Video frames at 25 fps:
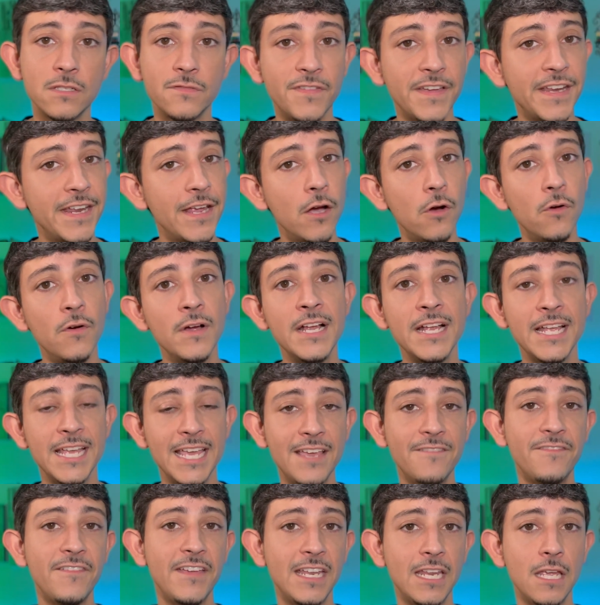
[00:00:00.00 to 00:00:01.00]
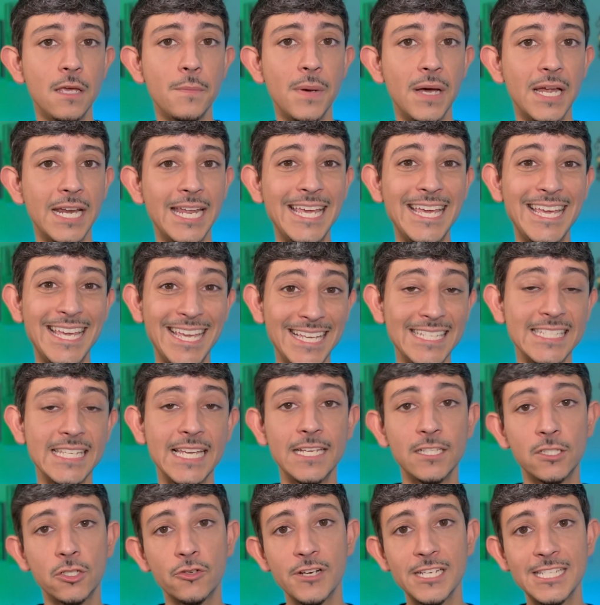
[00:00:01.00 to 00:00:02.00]
video. If anybody is
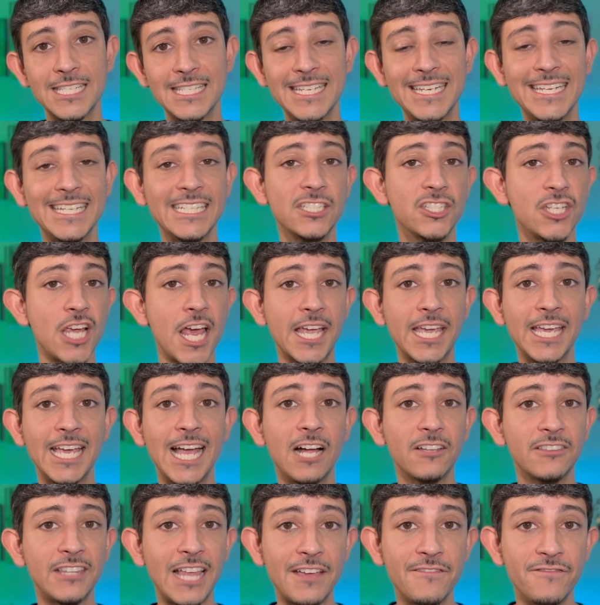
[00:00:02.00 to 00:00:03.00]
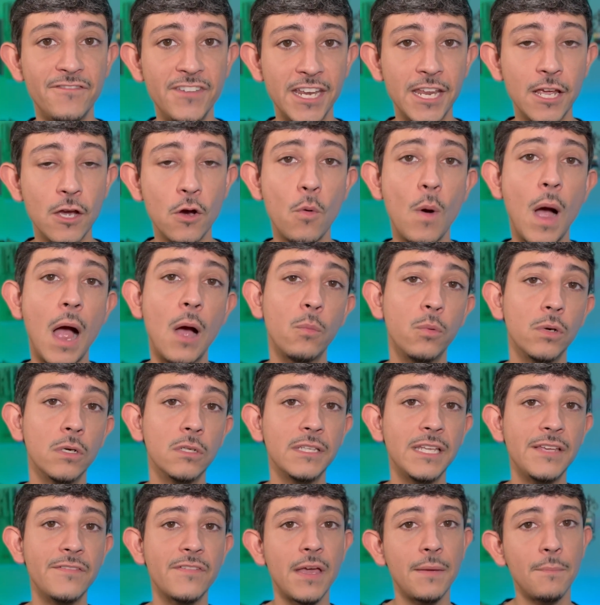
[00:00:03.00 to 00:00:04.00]
interested in checking out that video, I will
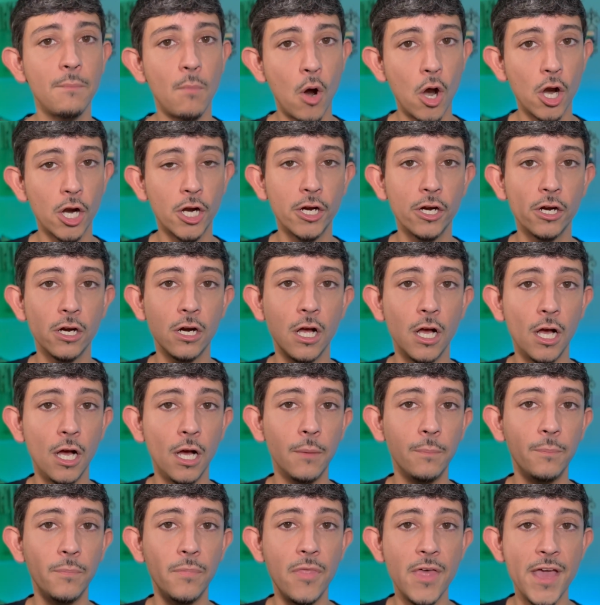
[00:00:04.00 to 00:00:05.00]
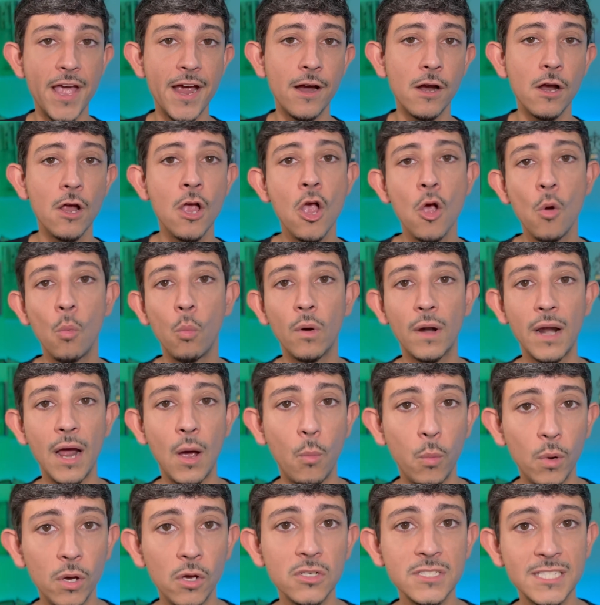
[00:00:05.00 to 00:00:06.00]
leave a marker up there. What I
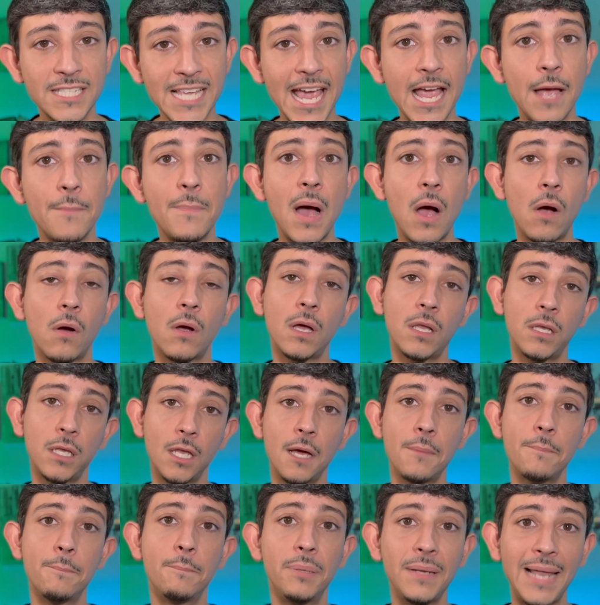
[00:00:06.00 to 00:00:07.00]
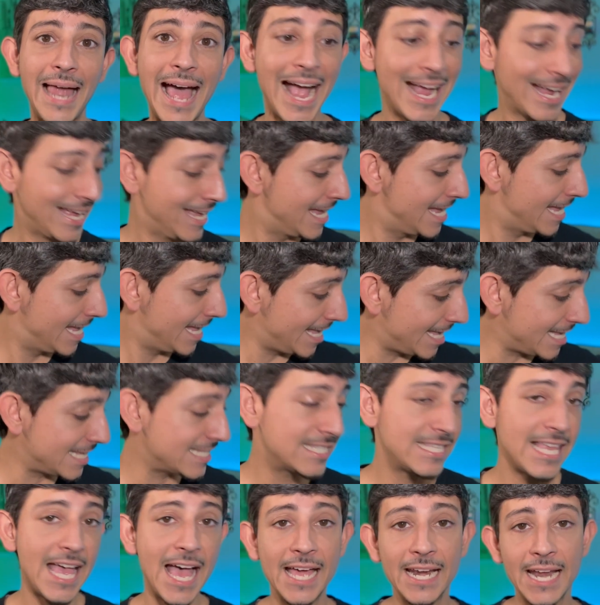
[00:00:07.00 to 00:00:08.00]
will say about Club Black is
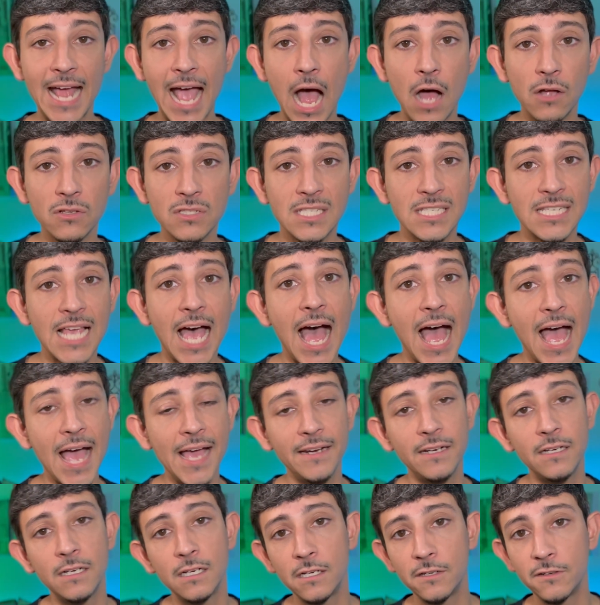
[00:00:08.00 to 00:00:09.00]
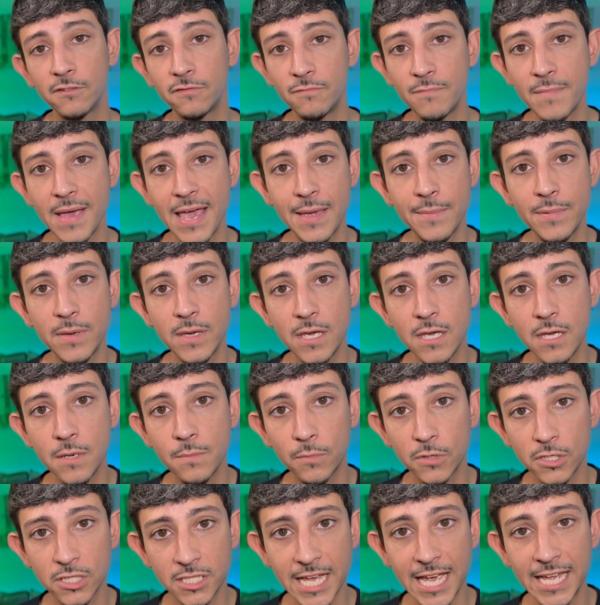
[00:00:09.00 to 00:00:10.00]
that outside of maybe
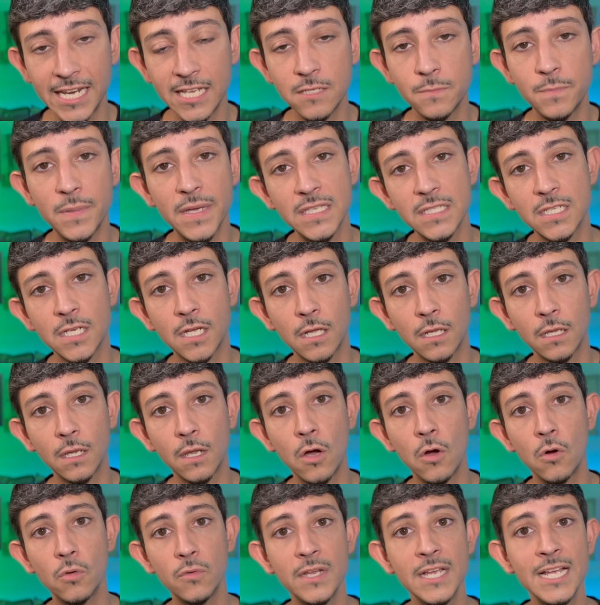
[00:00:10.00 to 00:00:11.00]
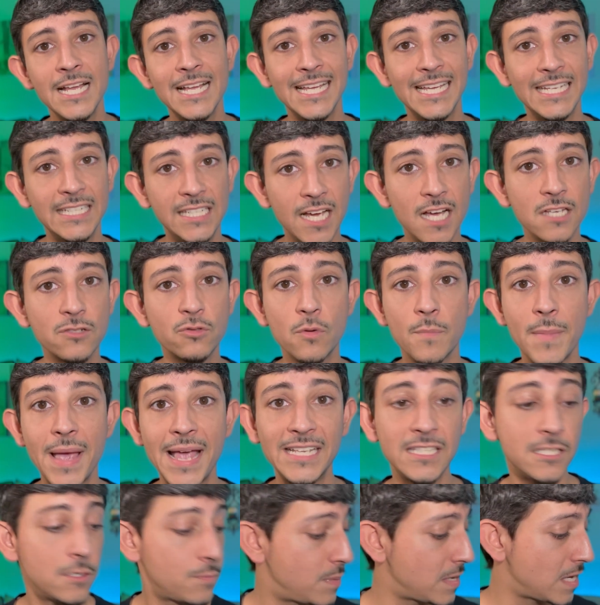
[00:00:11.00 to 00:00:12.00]
Mercedes-Benz Cologne, it does
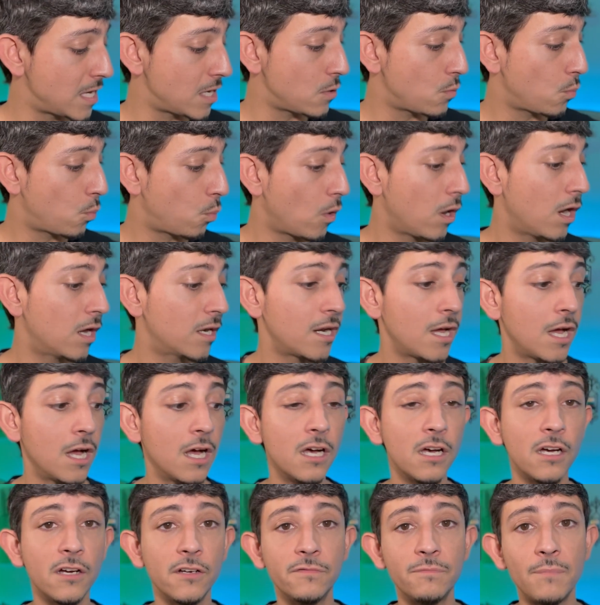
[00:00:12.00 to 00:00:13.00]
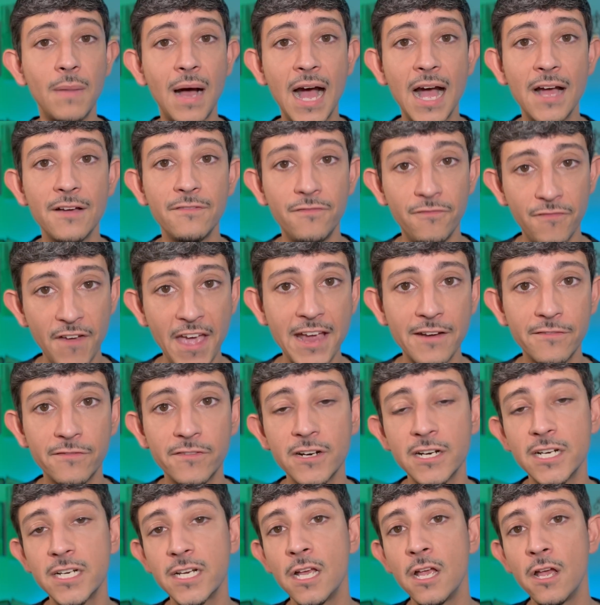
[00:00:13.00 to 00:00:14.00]
remain to be one of my
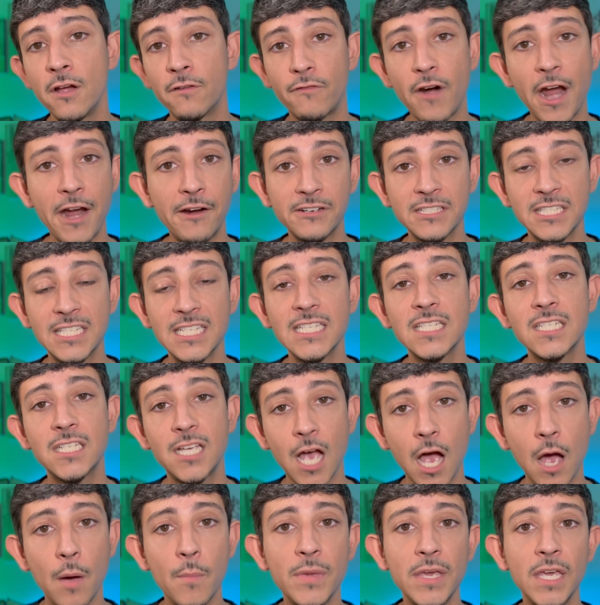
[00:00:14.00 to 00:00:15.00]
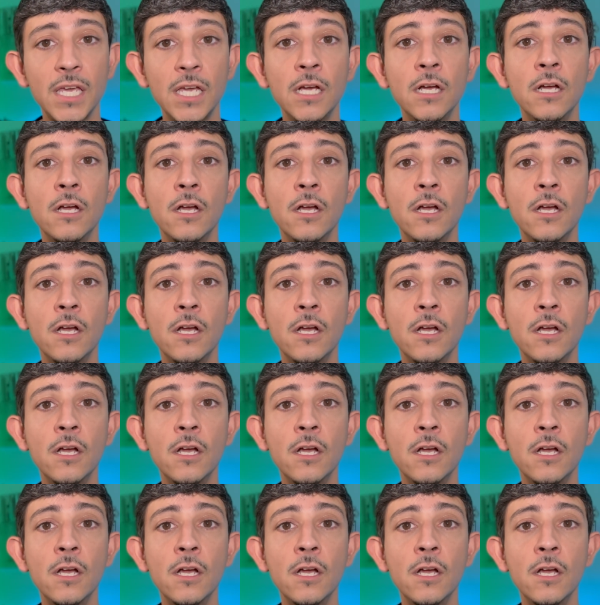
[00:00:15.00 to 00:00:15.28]
favorite fragrances coming